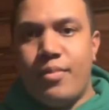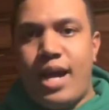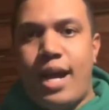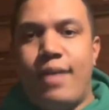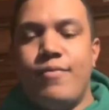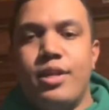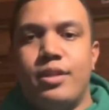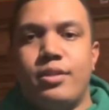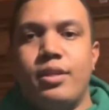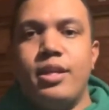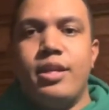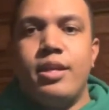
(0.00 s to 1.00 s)

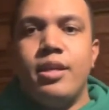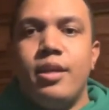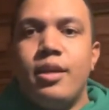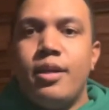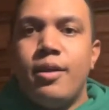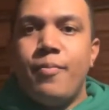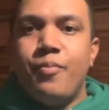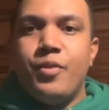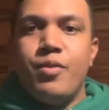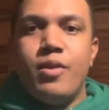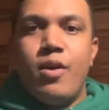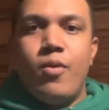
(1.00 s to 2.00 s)
obviously,
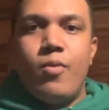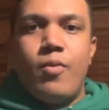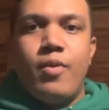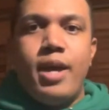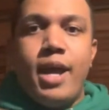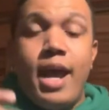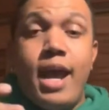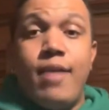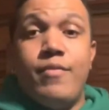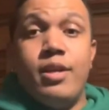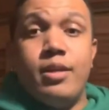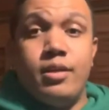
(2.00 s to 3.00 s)
you know,
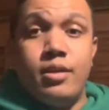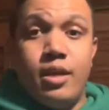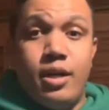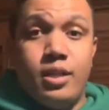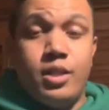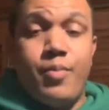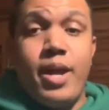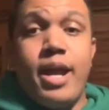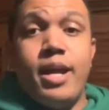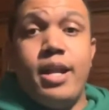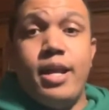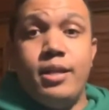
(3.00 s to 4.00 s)
having uh,
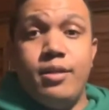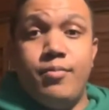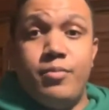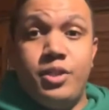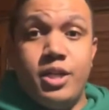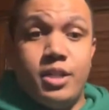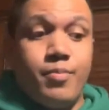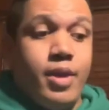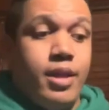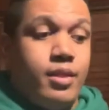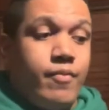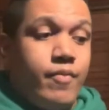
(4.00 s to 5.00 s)
Japan had just
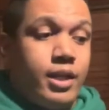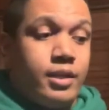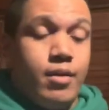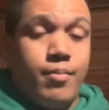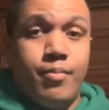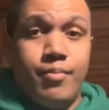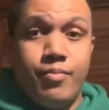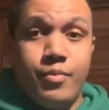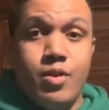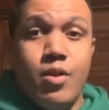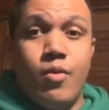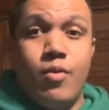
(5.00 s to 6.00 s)
been the victim,
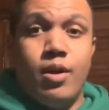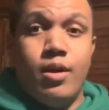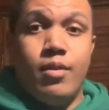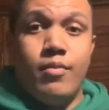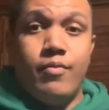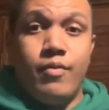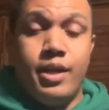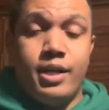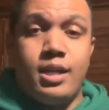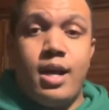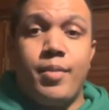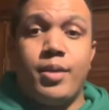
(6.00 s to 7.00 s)
you know, of an
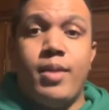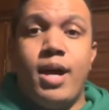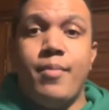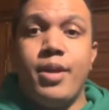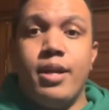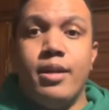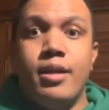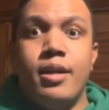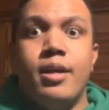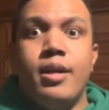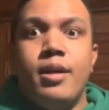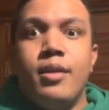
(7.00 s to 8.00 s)
atomic bombing,
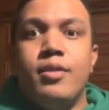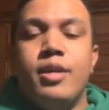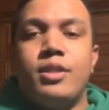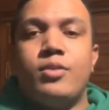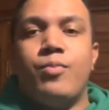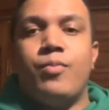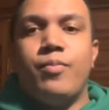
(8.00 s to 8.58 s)
this